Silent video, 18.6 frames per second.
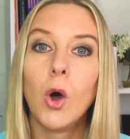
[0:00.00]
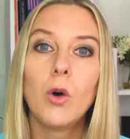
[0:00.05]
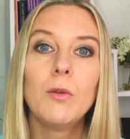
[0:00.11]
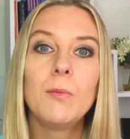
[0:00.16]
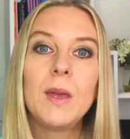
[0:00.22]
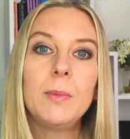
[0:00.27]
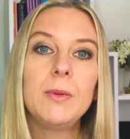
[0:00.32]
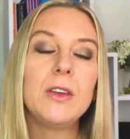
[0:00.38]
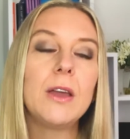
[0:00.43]

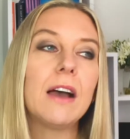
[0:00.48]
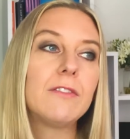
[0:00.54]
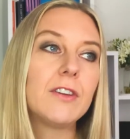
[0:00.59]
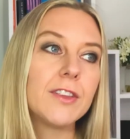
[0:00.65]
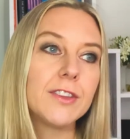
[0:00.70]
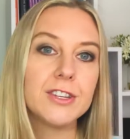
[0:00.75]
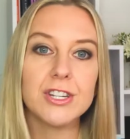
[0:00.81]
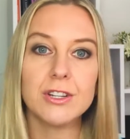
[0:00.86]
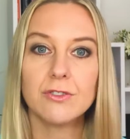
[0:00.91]
Or maybe you have
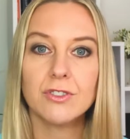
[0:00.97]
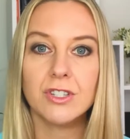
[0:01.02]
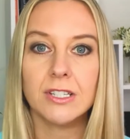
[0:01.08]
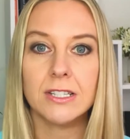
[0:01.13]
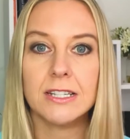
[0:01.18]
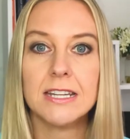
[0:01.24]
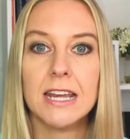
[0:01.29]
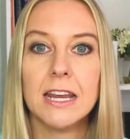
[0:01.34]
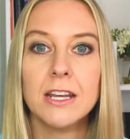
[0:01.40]
other
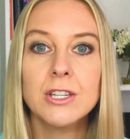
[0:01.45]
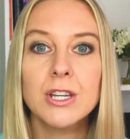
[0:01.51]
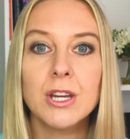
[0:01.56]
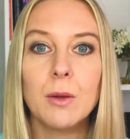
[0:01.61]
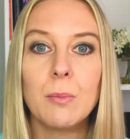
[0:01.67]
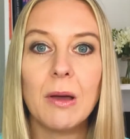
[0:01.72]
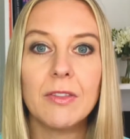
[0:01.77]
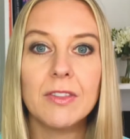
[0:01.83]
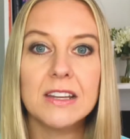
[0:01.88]
children to tend
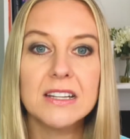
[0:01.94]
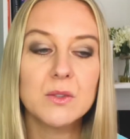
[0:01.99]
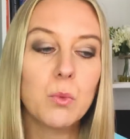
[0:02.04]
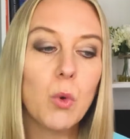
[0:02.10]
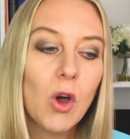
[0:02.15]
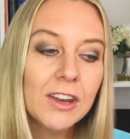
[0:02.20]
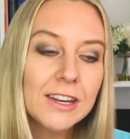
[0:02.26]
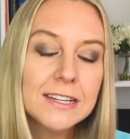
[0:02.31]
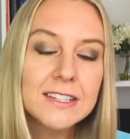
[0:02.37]
to, but
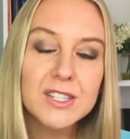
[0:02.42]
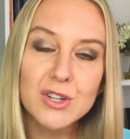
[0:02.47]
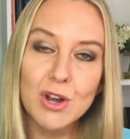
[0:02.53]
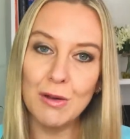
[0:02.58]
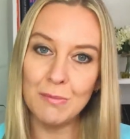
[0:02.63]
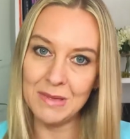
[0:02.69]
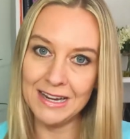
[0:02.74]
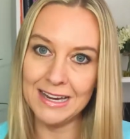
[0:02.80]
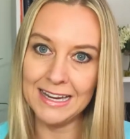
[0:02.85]
this one is
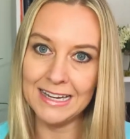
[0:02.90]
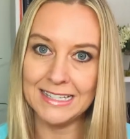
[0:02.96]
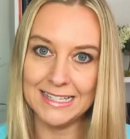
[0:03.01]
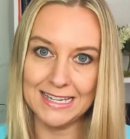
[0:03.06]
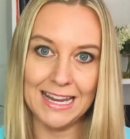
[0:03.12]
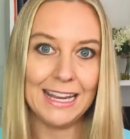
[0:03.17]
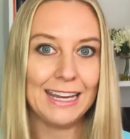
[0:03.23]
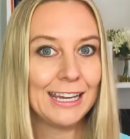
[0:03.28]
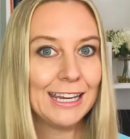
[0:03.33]

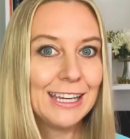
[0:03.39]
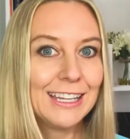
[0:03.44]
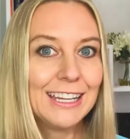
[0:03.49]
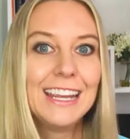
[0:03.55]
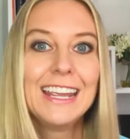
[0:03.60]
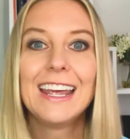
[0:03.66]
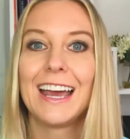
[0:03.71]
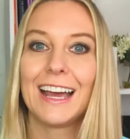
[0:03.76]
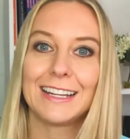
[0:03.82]

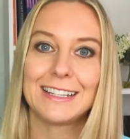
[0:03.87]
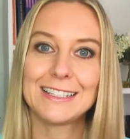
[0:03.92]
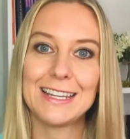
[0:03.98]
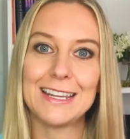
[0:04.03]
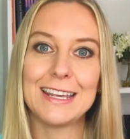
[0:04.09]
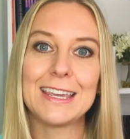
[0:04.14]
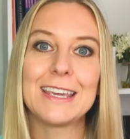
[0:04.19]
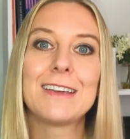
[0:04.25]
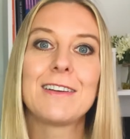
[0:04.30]
dominating and
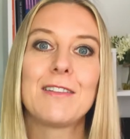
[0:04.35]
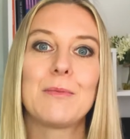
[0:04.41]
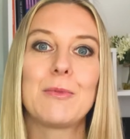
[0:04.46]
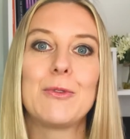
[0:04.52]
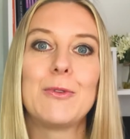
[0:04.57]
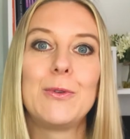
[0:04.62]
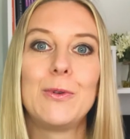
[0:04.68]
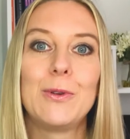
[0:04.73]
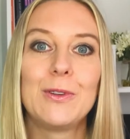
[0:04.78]
taking
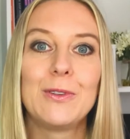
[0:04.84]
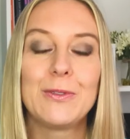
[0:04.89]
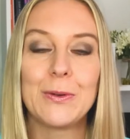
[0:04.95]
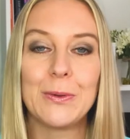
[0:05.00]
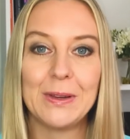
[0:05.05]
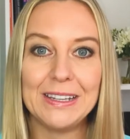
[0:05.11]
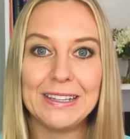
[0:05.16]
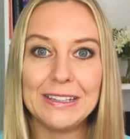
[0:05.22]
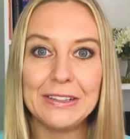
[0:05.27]
up all of
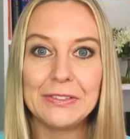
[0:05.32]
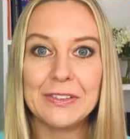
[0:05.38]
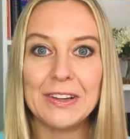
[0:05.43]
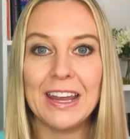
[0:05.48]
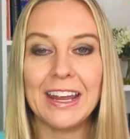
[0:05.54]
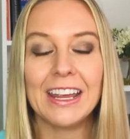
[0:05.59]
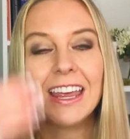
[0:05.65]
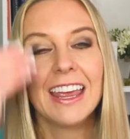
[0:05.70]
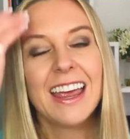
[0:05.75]
your
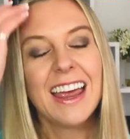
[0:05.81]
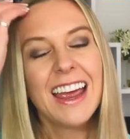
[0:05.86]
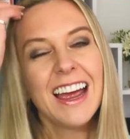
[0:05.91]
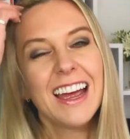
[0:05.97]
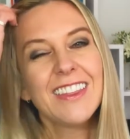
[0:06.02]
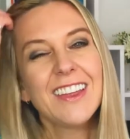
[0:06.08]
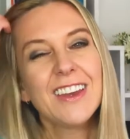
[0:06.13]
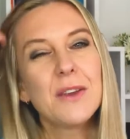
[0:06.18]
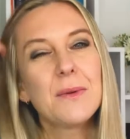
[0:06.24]
evening.
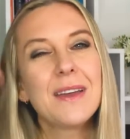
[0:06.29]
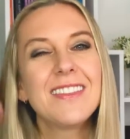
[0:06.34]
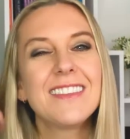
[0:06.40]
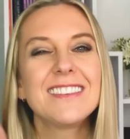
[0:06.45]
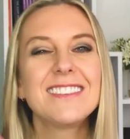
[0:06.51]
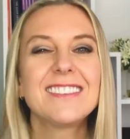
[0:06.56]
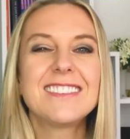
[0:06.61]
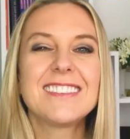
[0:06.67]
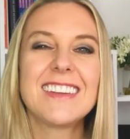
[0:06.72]
And then you
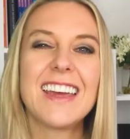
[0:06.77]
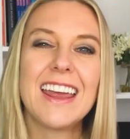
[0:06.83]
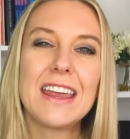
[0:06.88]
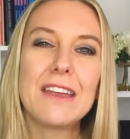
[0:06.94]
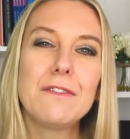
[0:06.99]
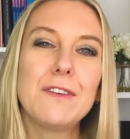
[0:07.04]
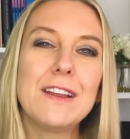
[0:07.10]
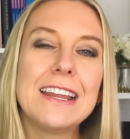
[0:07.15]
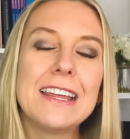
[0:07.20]
end the
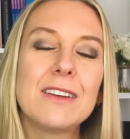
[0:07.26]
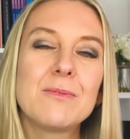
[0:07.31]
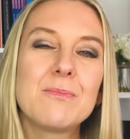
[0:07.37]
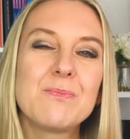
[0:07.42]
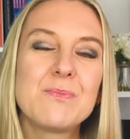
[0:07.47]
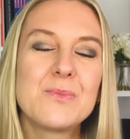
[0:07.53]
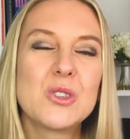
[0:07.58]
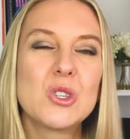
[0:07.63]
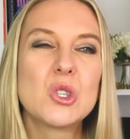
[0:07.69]
day feeling
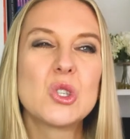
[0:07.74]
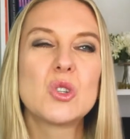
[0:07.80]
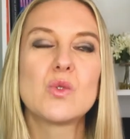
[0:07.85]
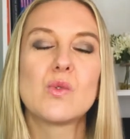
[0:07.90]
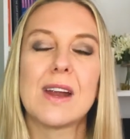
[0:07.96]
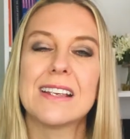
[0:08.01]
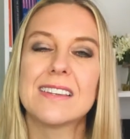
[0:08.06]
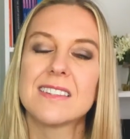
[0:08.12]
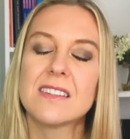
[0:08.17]

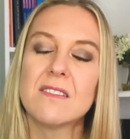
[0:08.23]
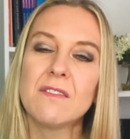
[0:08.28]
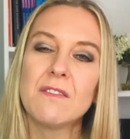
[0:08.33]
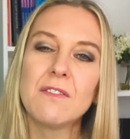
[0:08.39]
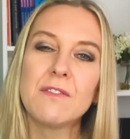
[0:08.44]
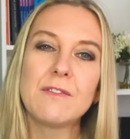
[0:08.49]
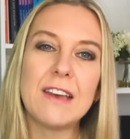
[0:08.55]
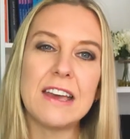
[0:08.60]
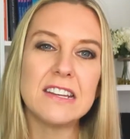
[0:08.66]
stressed
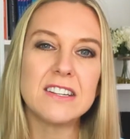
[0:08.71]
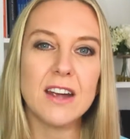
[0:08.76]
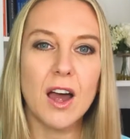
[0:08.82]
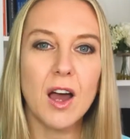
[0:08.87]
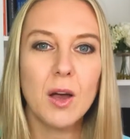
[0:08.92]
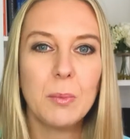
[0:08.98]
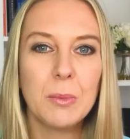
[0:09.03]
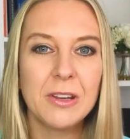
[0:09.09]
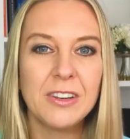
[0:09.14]
and fed
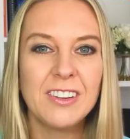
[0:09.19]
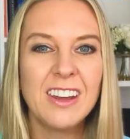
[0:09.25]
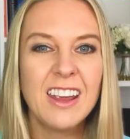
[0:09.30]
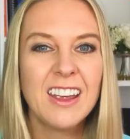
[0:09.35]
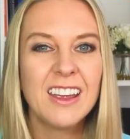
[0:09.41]
up and